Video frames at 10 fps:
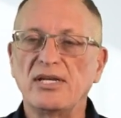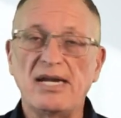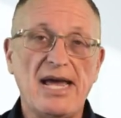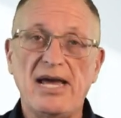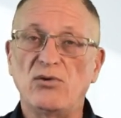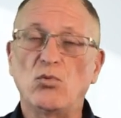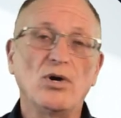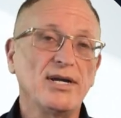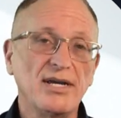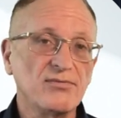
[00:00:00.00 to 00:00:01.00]
and then
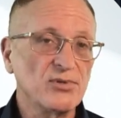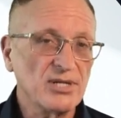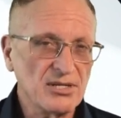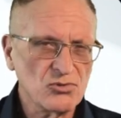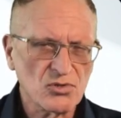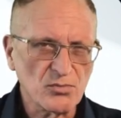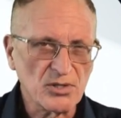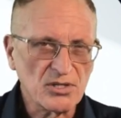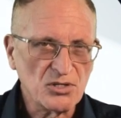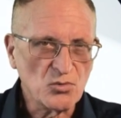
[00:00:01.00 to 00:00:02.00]
add whatever
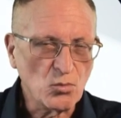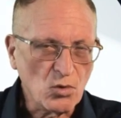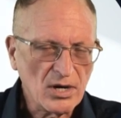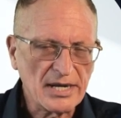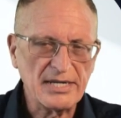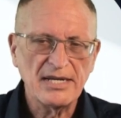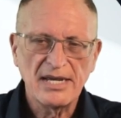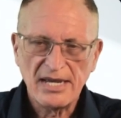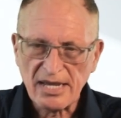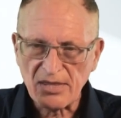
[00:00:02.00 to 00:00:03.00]
instrument you
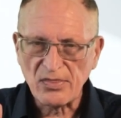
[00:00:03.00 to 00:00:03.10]
want